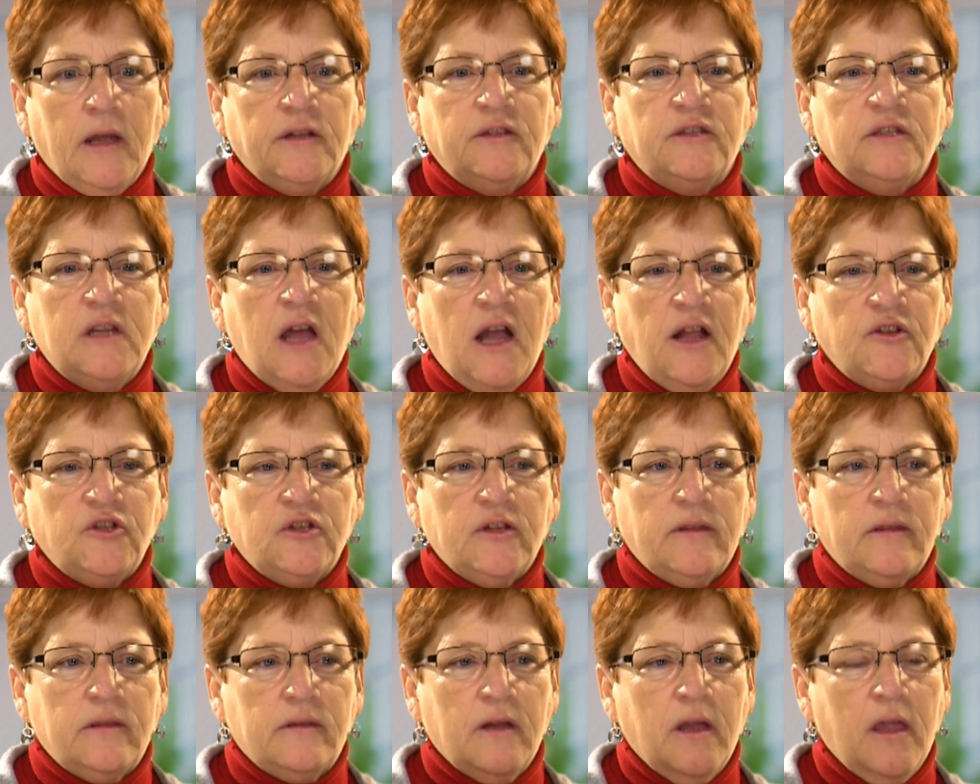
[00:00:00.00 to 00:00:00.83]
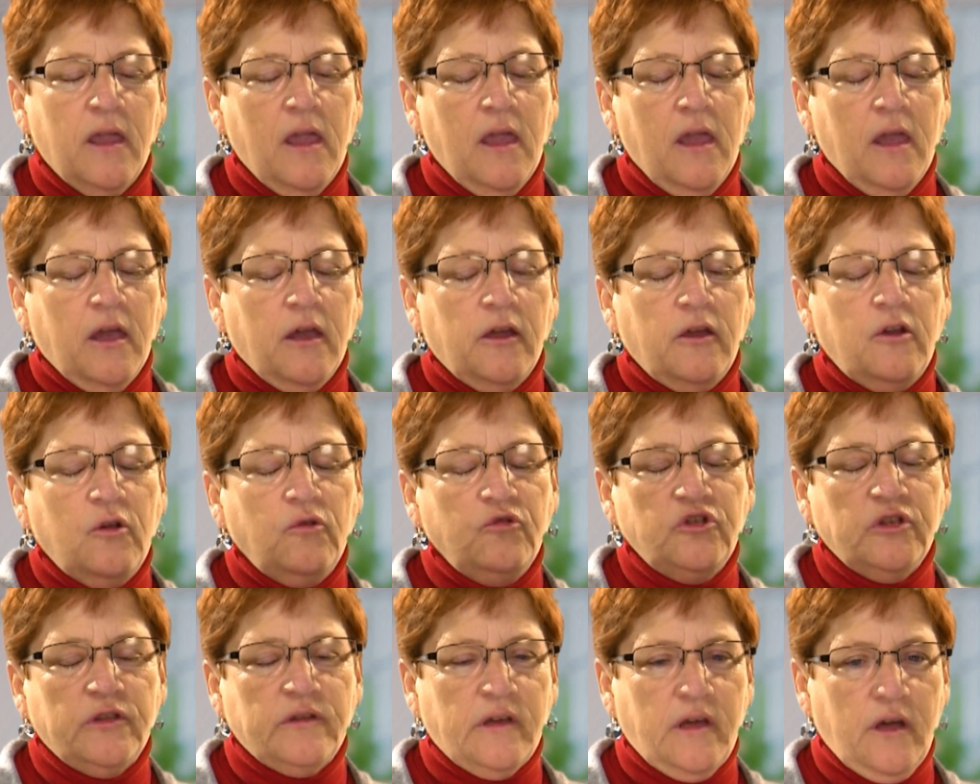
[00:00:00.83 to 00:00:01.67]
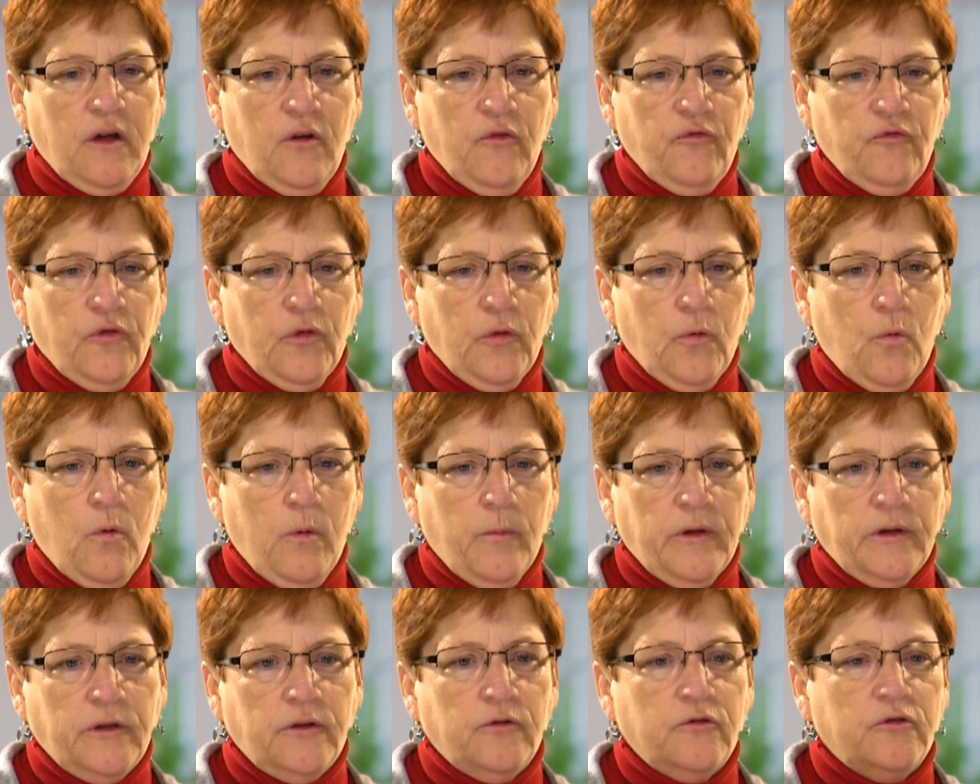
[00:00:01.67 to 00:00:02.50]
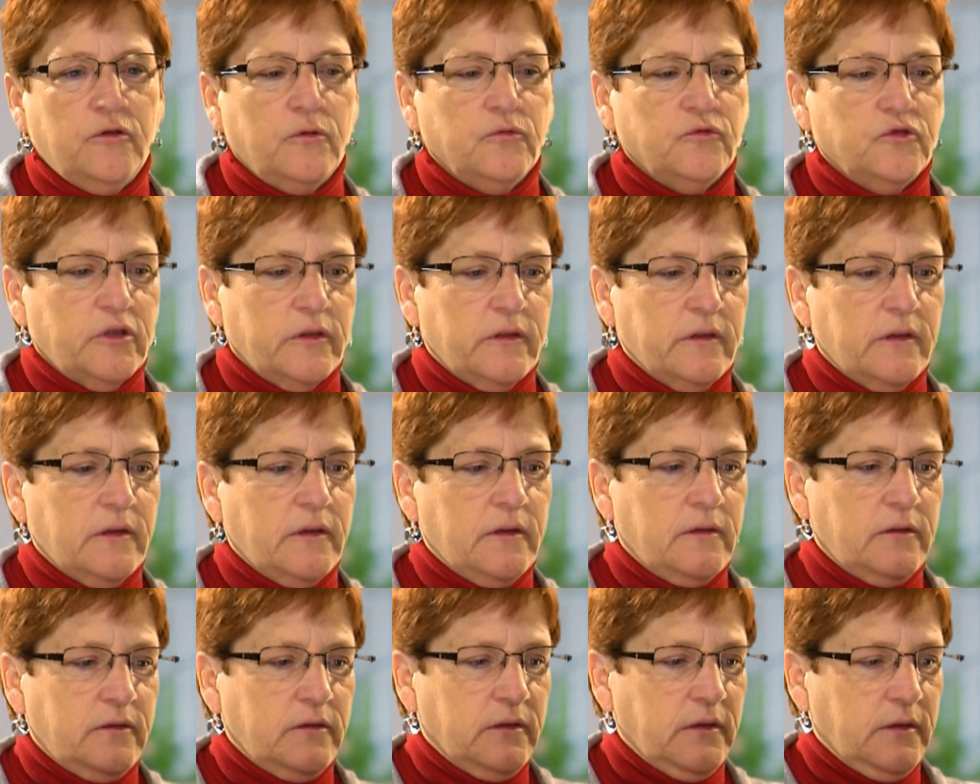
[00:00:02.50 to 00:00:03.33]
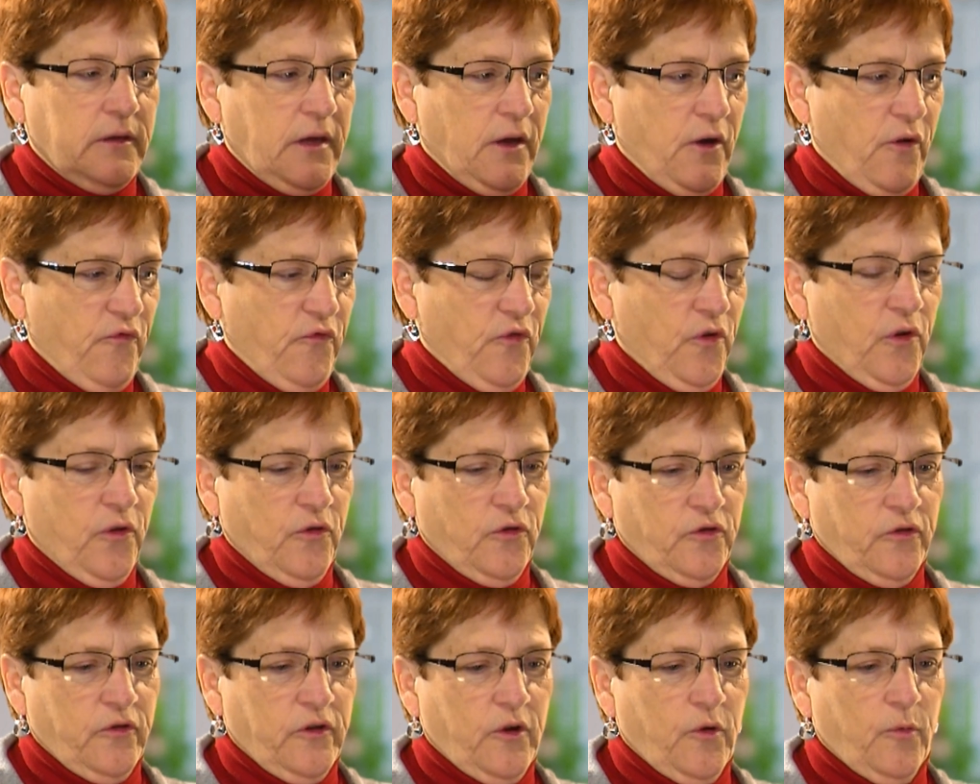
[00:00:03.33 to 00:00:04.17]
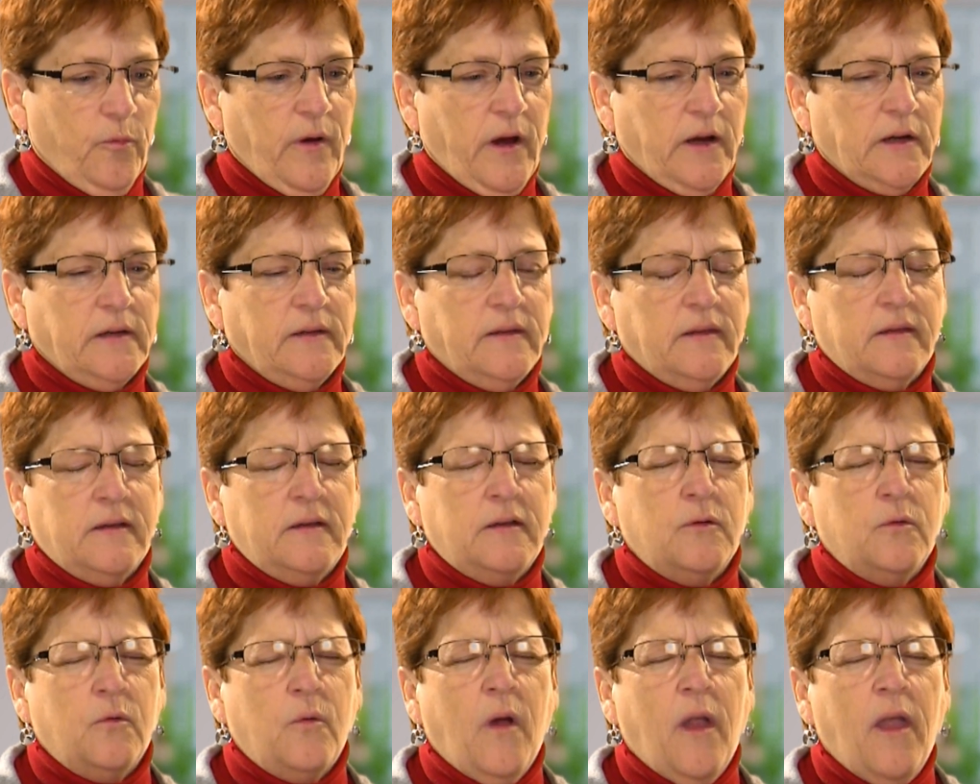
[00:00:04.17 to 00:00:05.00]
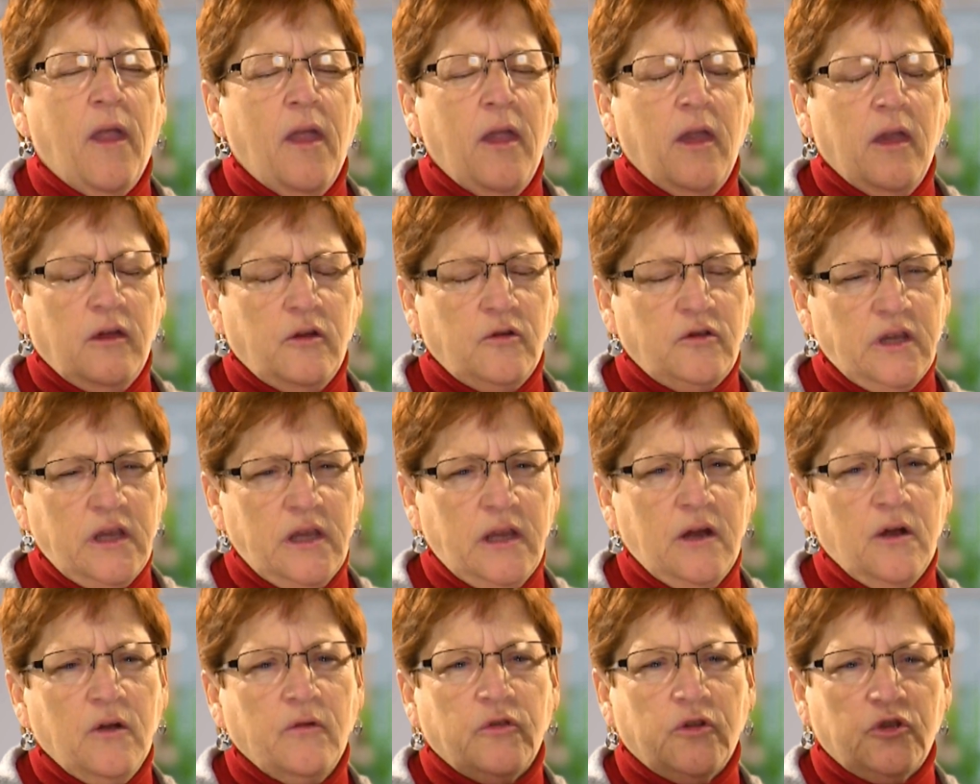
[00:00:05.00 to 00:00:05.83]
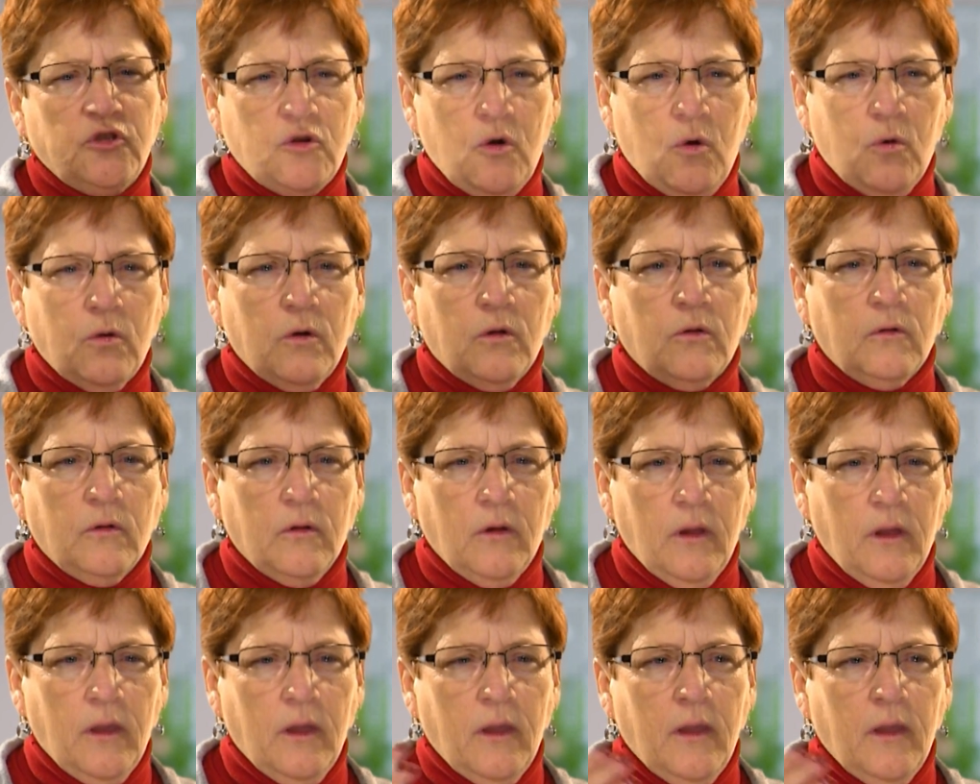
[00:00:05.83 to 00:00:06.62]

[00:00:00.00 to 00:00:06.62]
It's not just, you don't just care for the woman, you don't just care for her during her pregnancy, you, you take care of the total